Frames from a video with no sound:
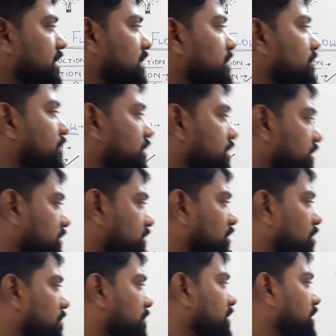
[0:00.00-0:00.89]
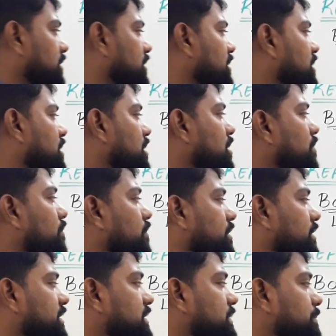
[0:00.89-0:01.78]
ray, what is normal,
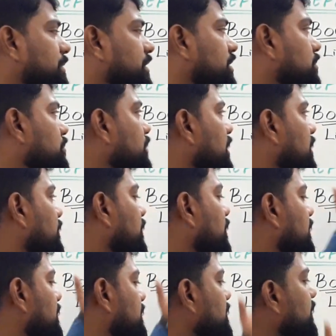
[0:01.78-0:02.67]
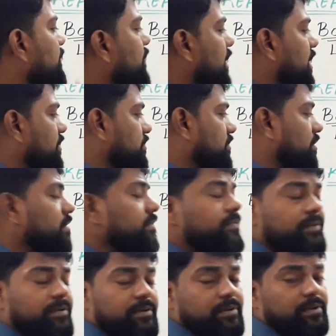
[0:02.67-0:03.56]
what is PQ, and what is reflection
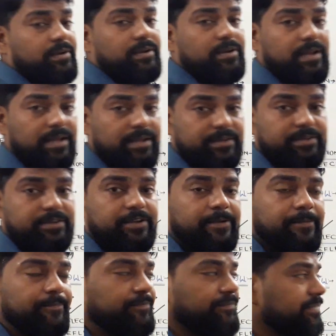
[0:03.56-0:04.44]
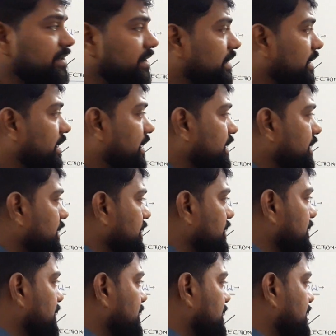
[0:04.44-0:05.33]
of light.
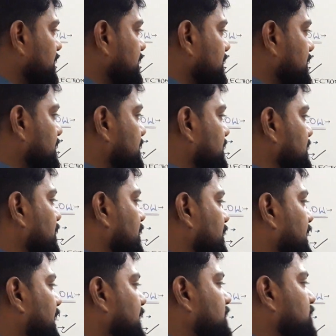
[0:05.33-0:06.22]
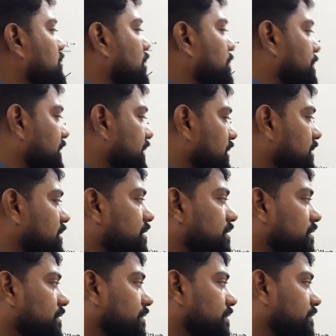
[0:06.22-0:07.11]
In now next topic
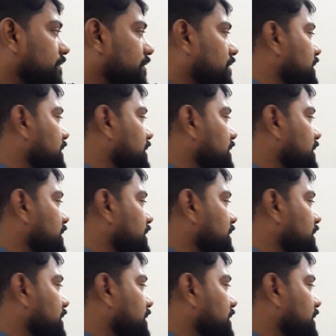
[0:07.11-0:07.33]
we will